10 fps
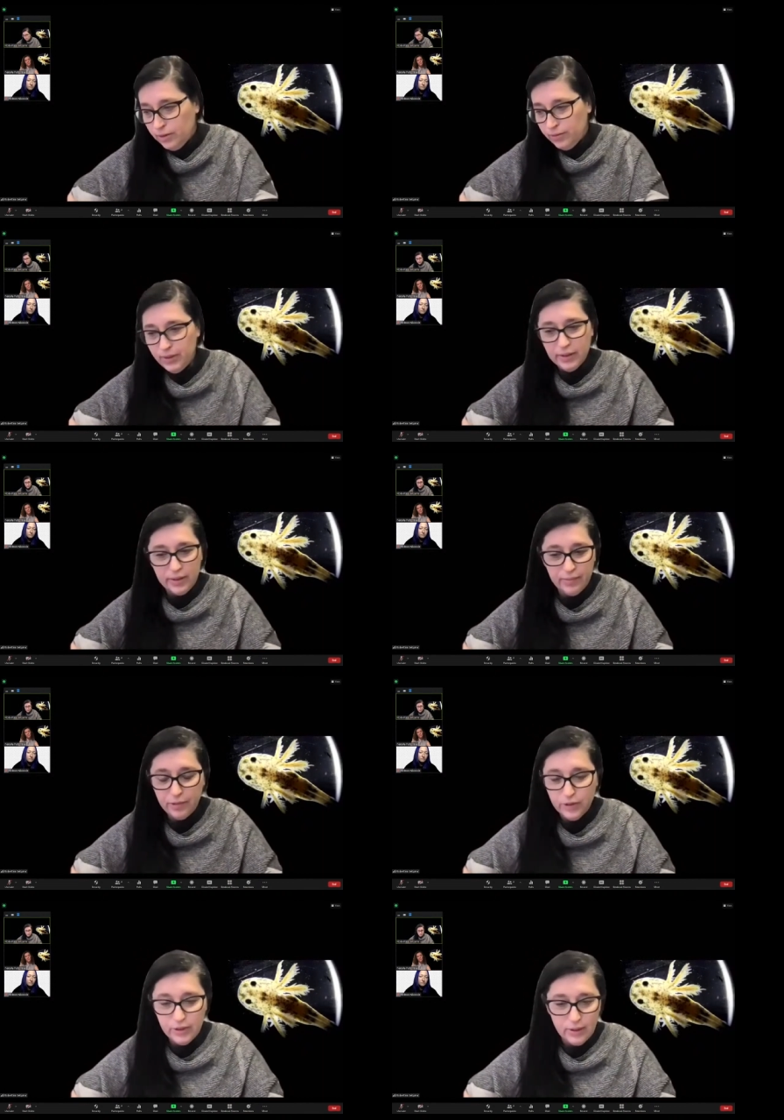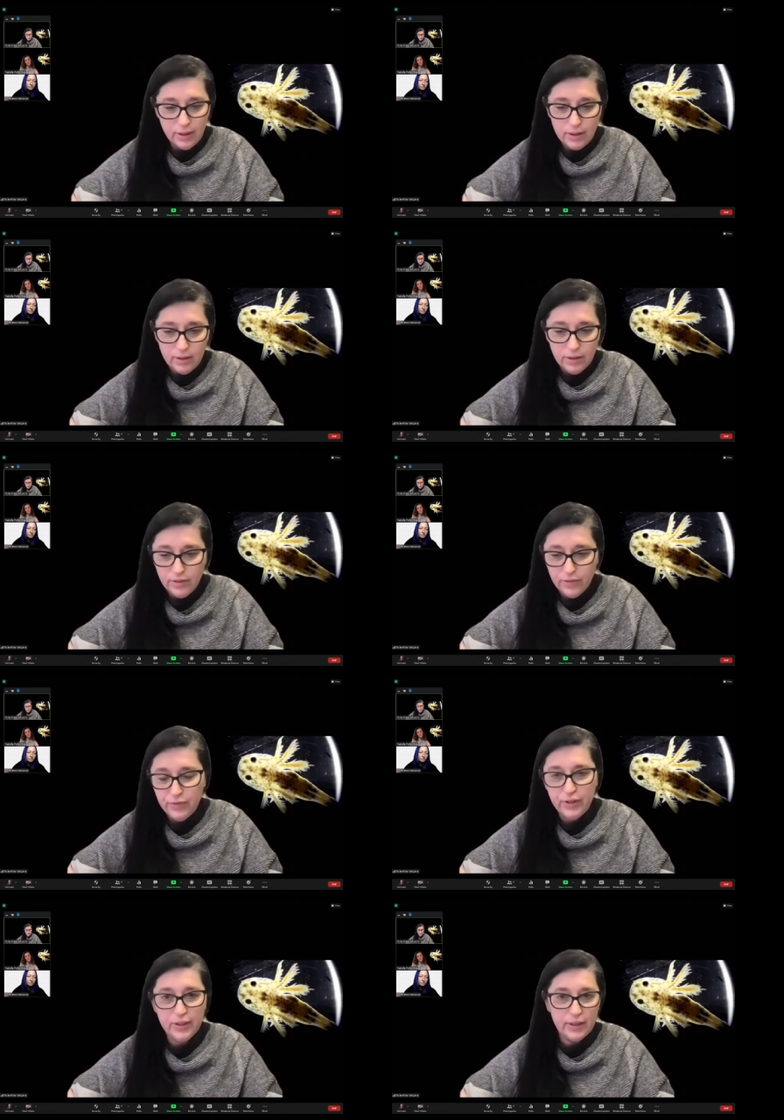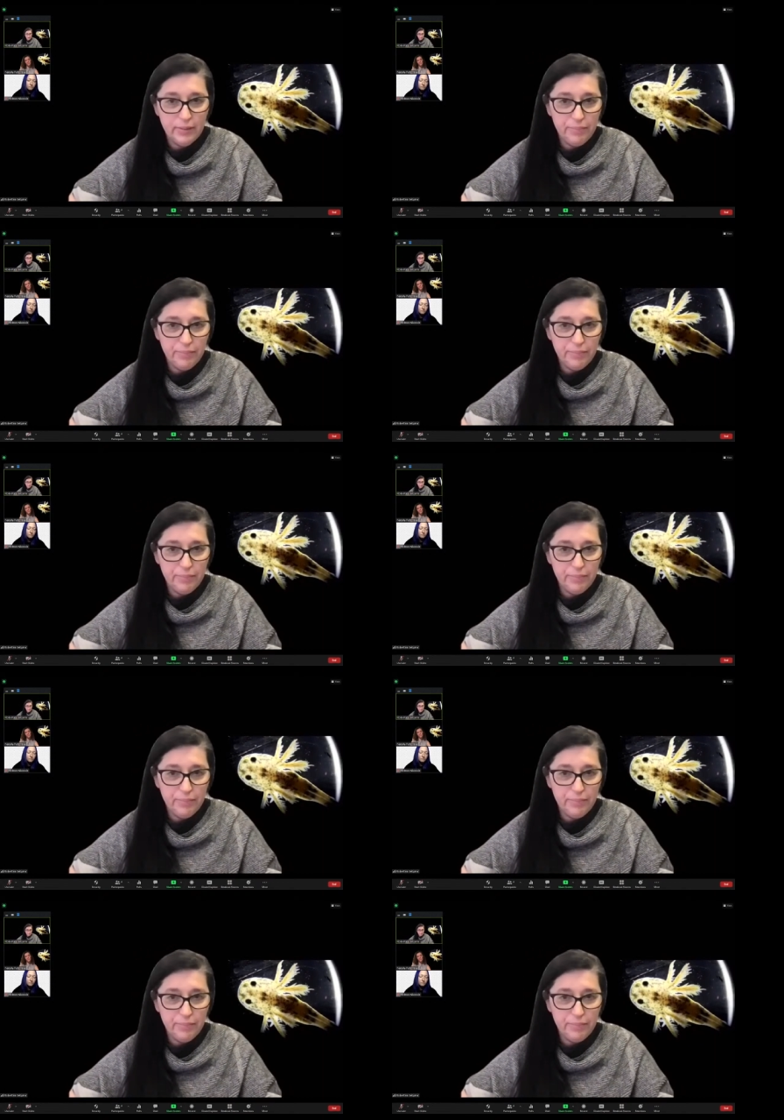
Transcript: we are constantly going further and